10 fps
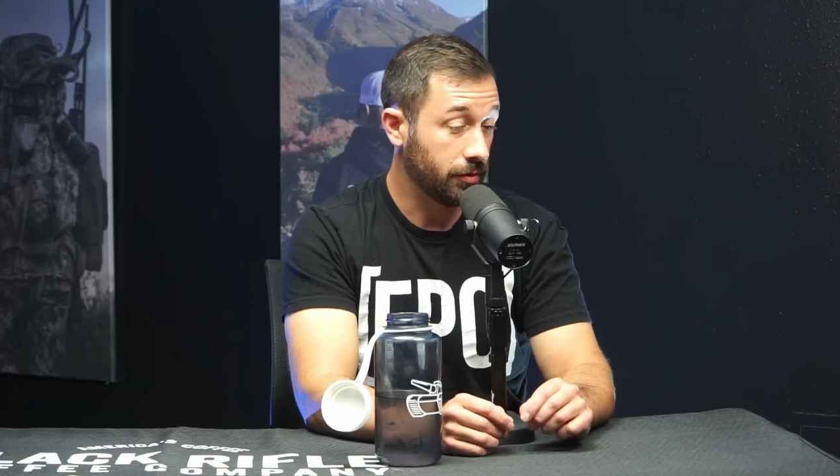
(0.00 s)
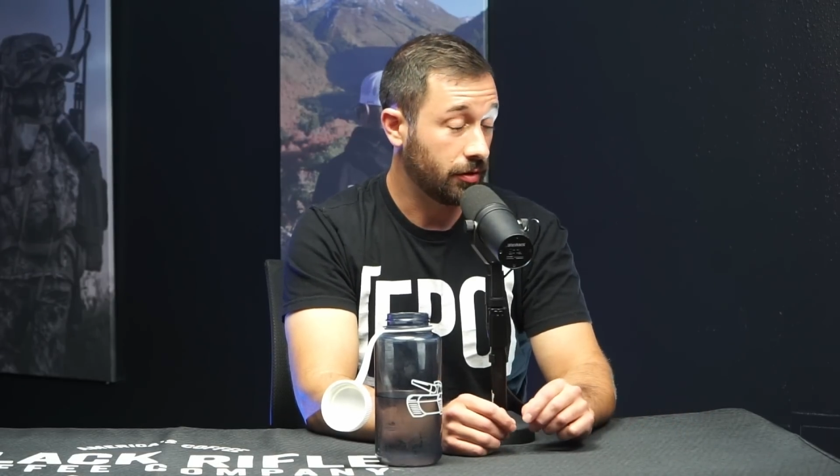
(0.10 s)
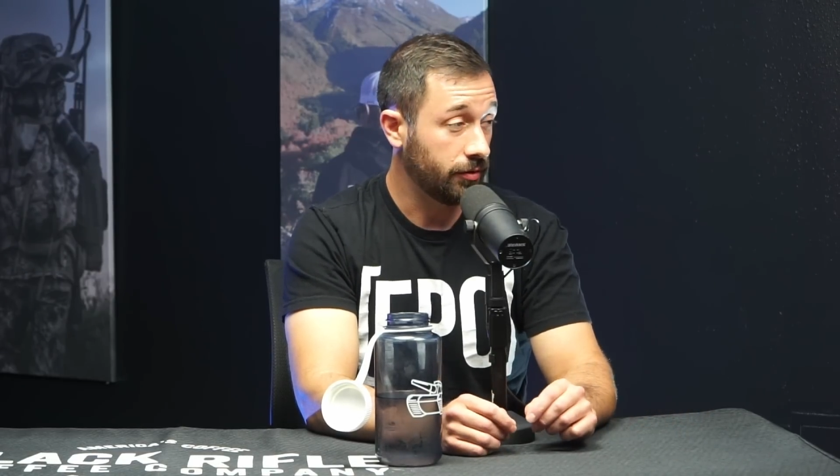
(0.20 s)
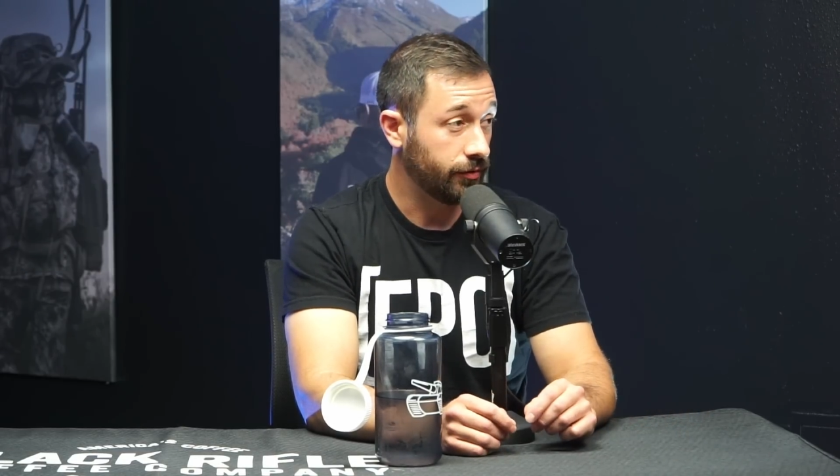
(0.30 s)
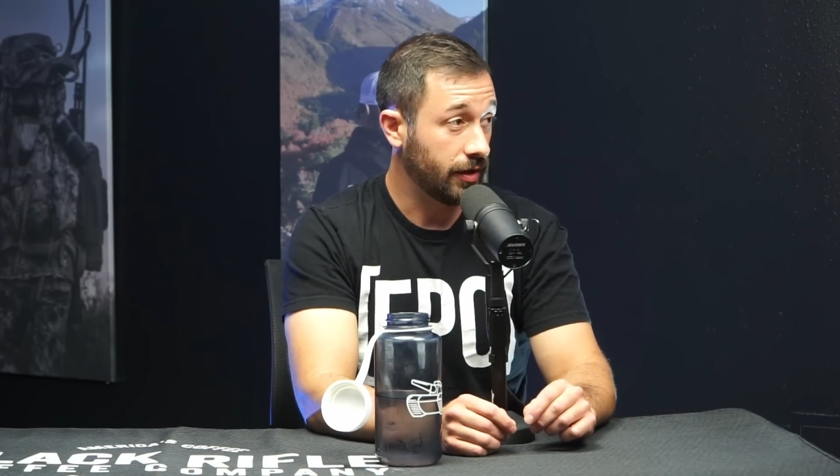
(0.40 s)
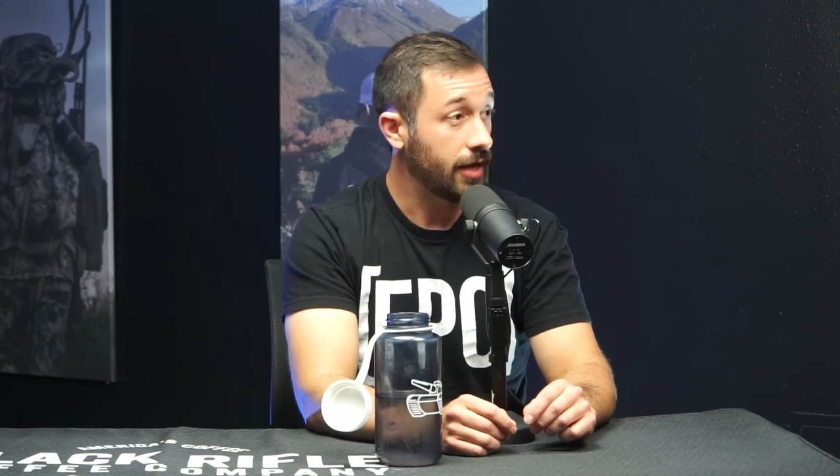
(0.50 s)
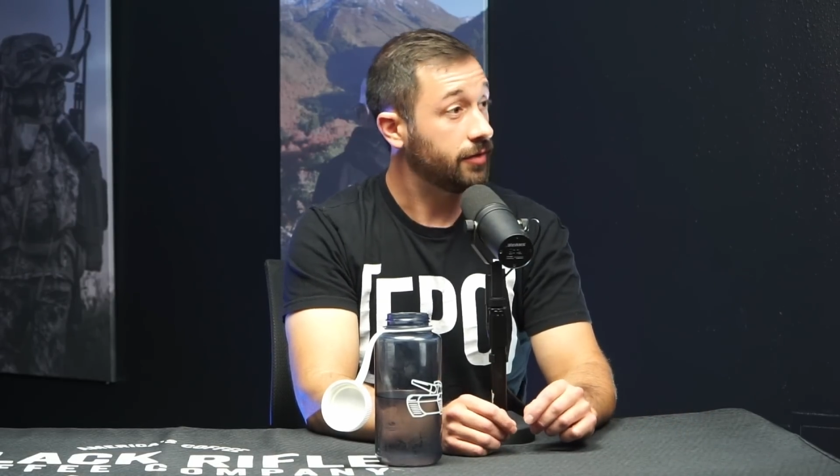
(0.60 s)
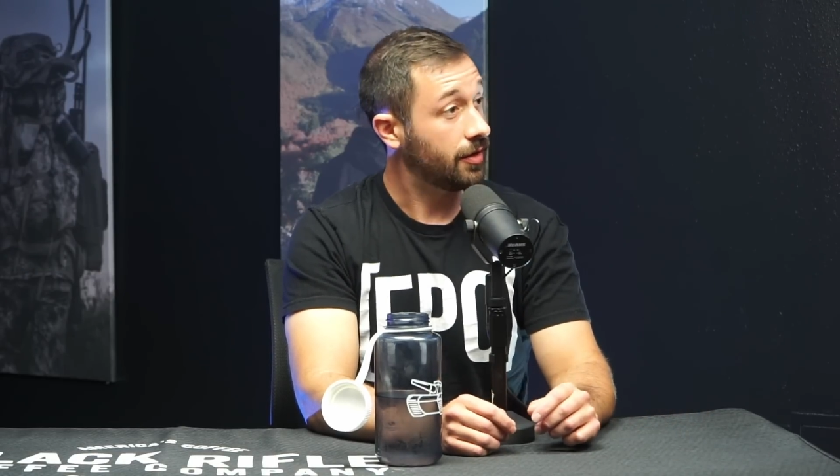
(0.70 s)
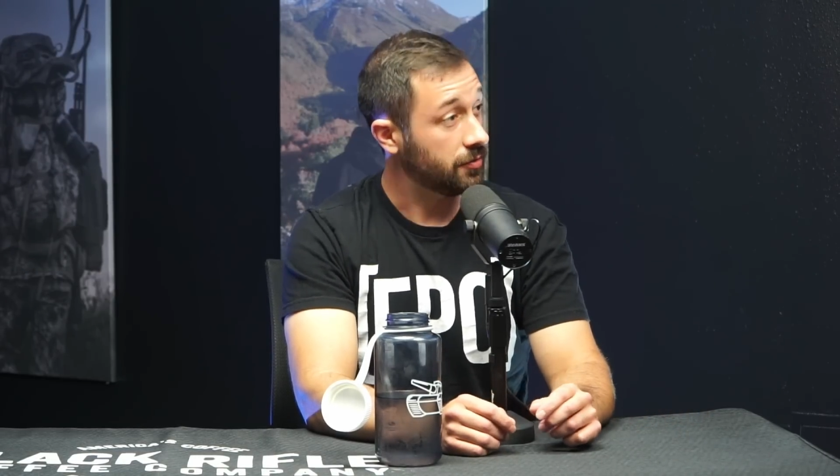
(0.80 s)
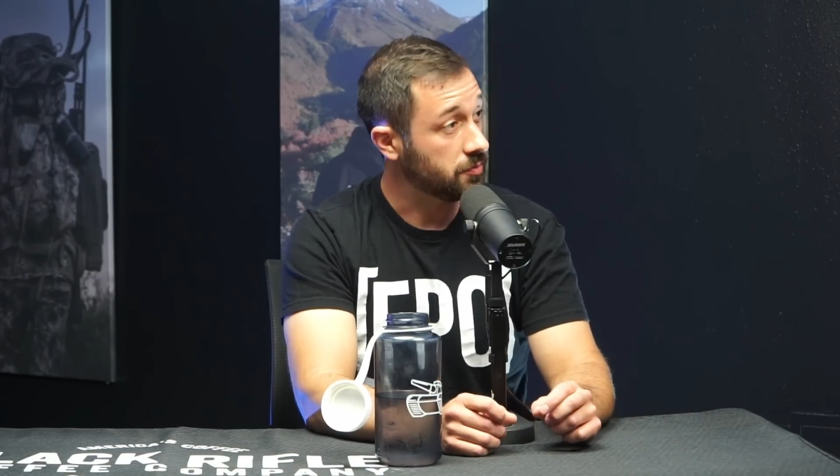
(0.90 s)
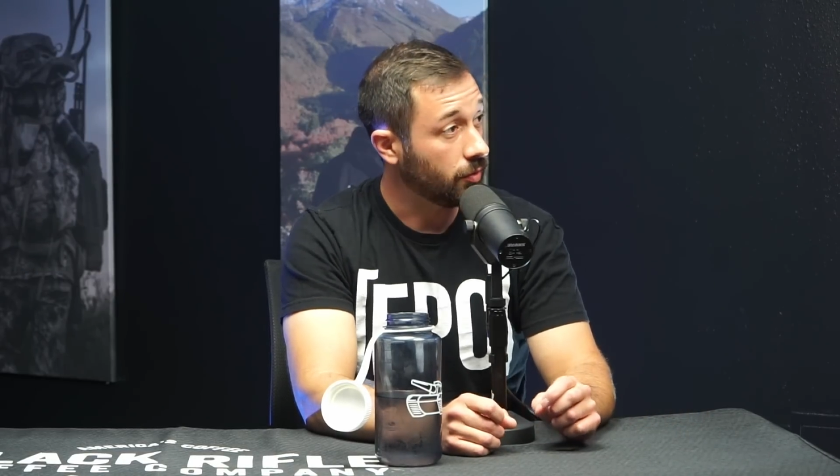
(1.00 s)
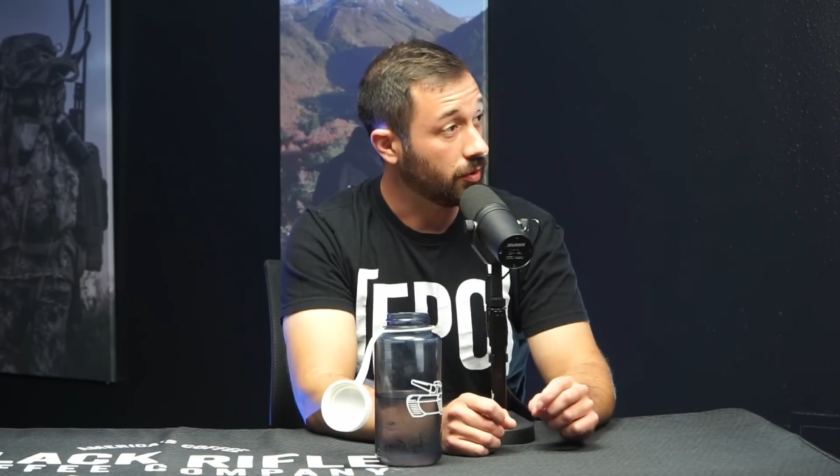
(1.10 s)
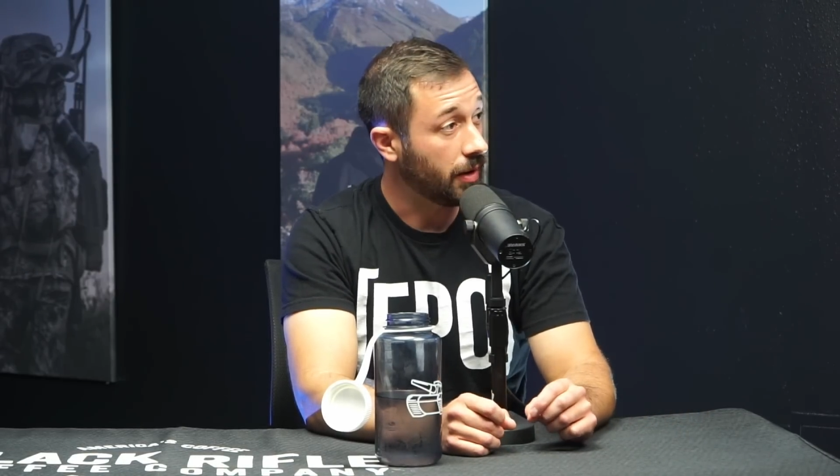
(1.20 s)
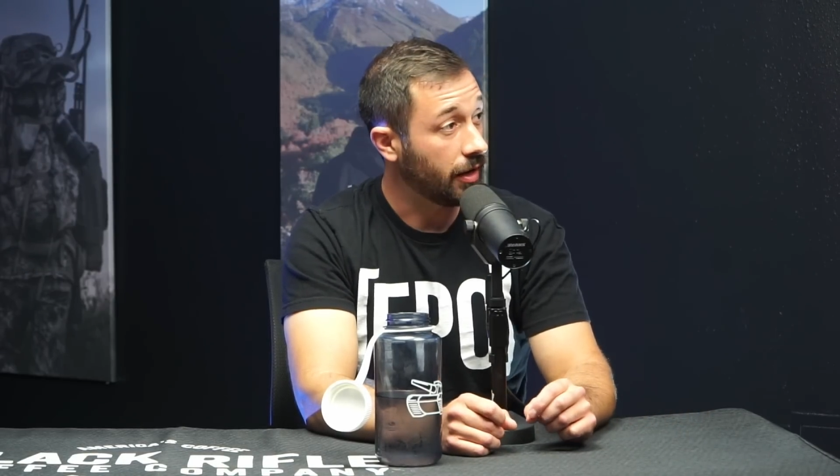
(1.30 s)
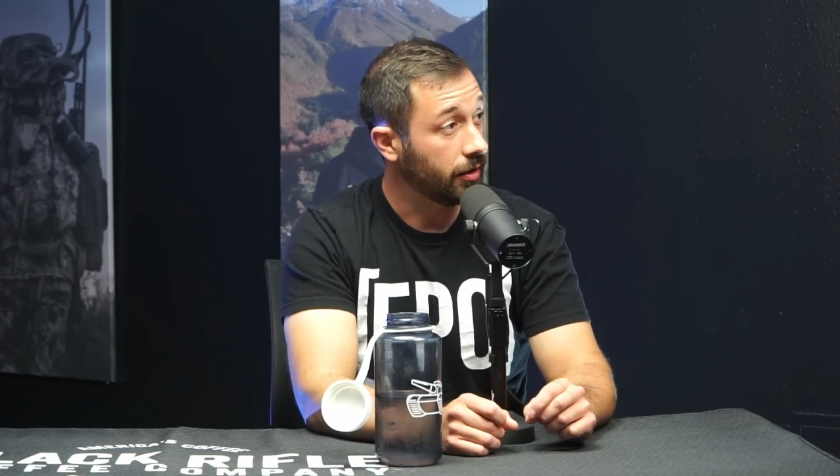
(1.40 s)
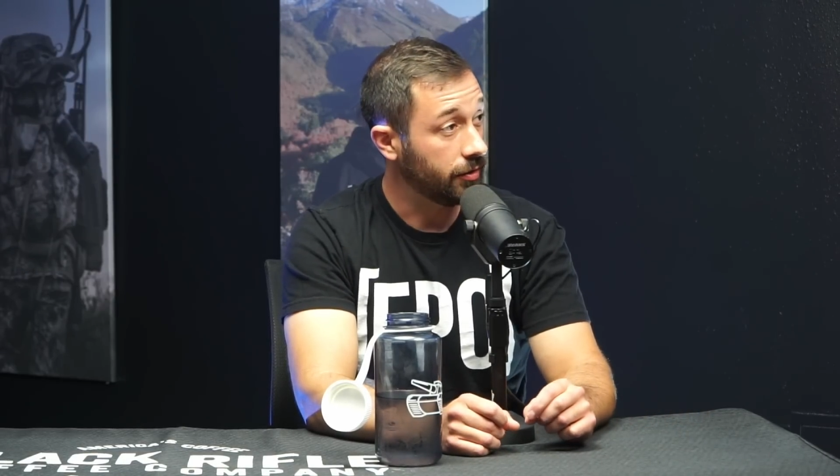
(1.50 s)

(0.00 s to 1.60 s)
a call and say, "Hey, tell us more about it."